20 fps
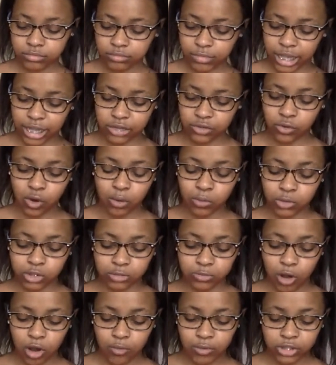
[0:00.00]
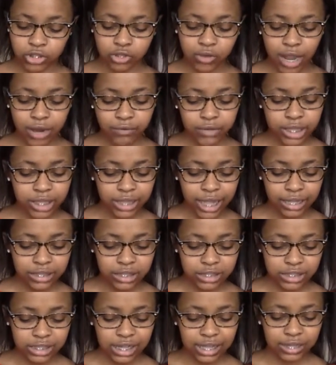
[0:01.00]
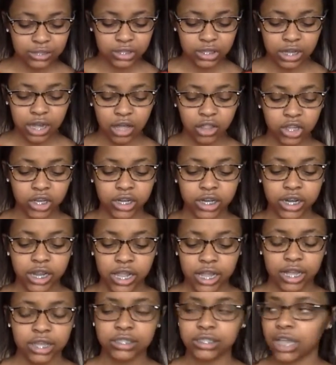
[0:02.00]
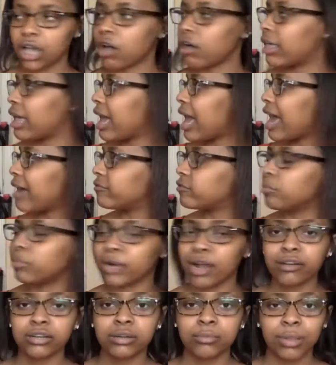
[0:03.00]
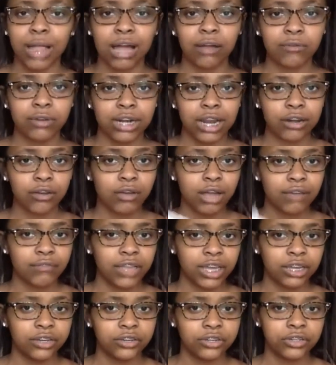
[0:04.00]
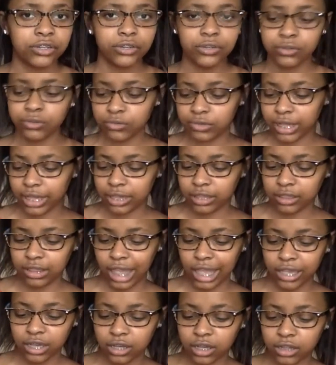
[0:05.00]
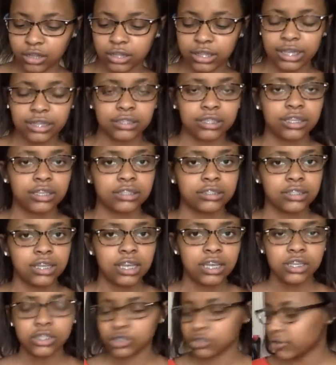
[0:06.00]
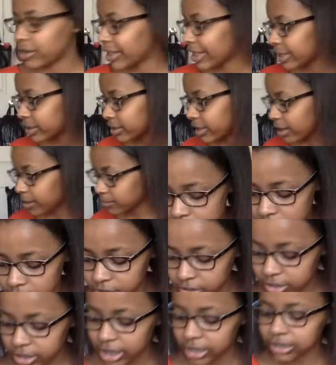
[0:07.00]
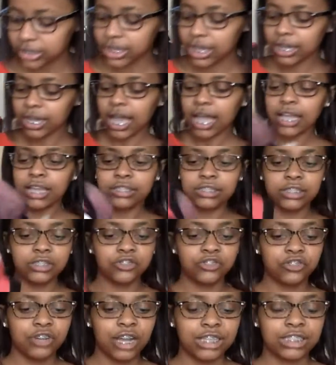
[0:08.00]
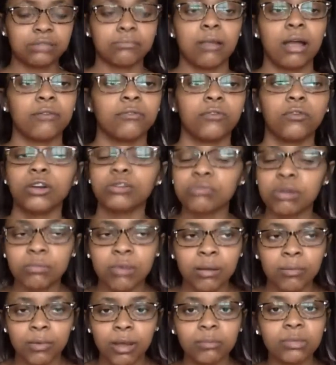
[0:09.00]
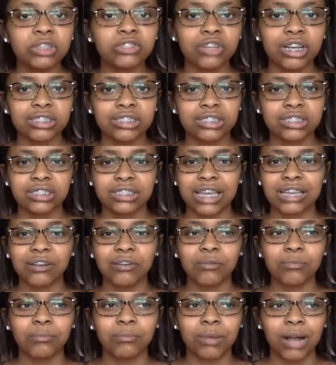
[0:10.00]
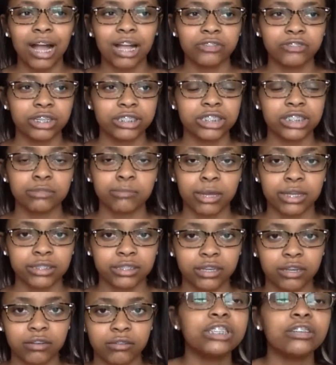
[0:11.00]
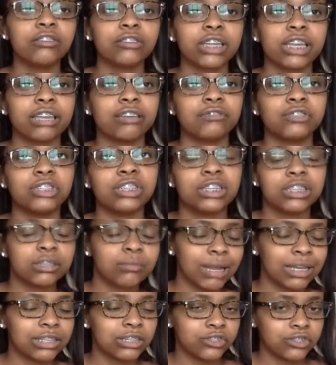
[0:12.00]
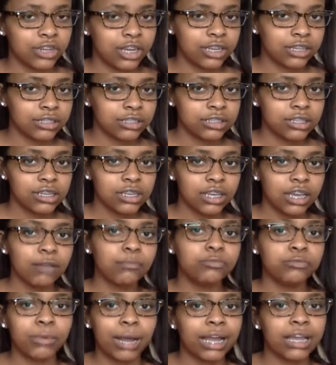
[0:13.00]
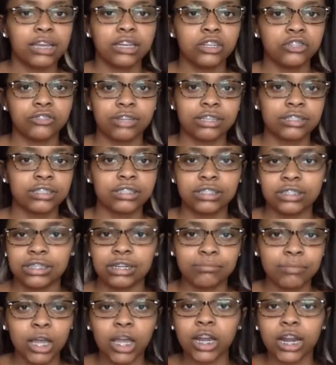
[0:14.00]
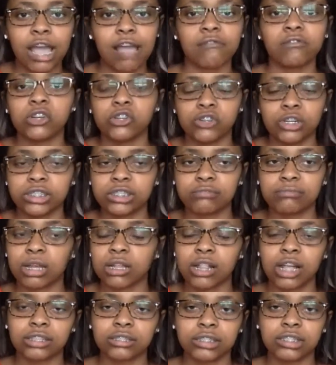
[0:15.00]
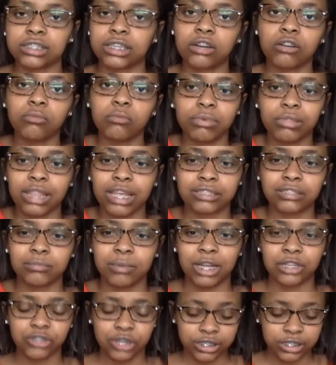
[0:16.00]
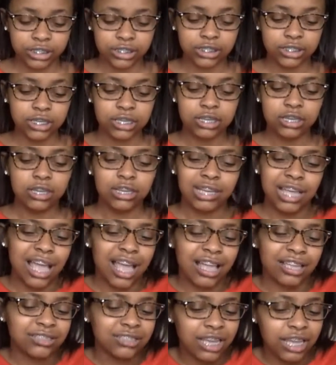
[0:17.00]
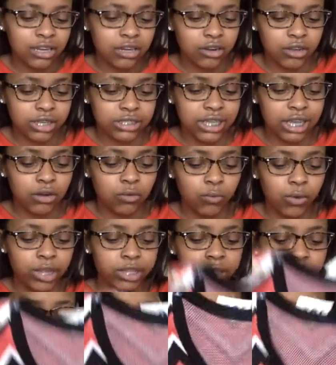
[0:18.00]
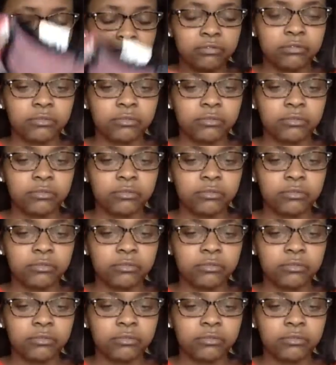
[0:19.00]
like a normal small one. So I really like this, and I like the color because all I have a brown and a black one. I don't have like a nude like light color like this, so I like that. So the next thing I got is this dress. I'm, of course, my mom got me dresses because I don't buy dresses myself. You know, like if she doesn't buy the dress, buy any dresses, then I'm not gonna have any dresses in my closet because I don't like to buy dresses. I, I don't know because I don't wear them enough